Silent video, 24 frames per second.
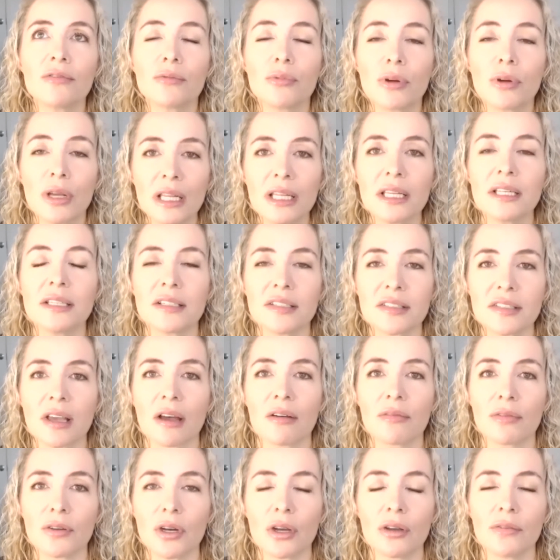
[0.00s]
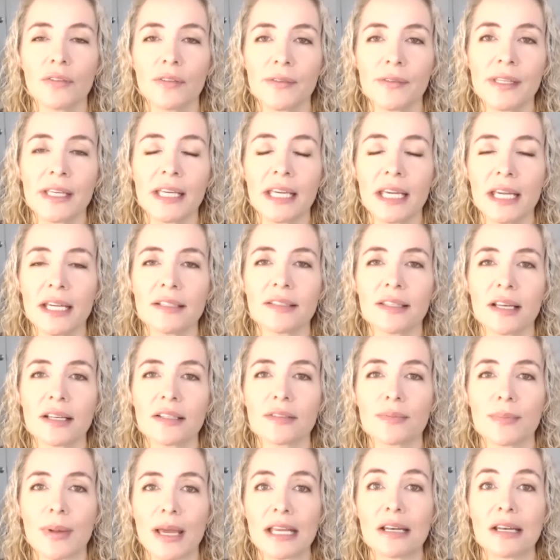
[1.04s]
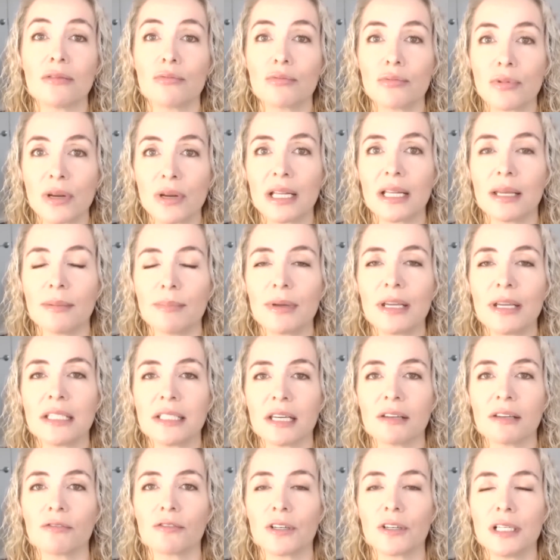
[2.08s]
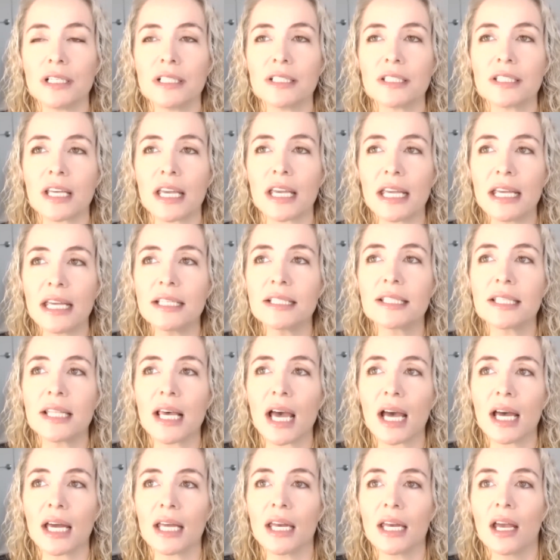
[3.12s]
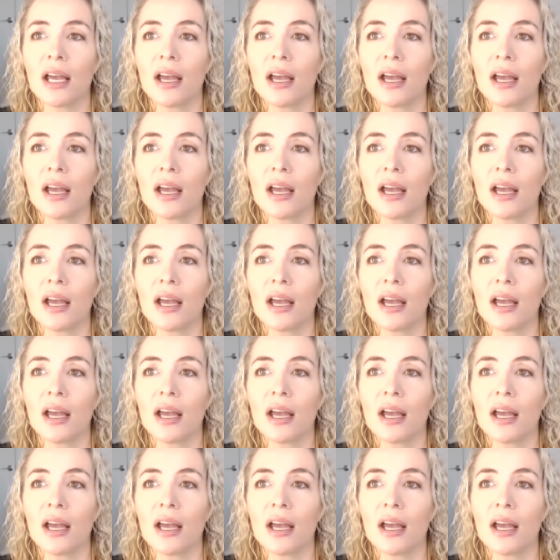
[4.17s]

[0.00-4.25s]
really discovered over the years that's made a really big difference is that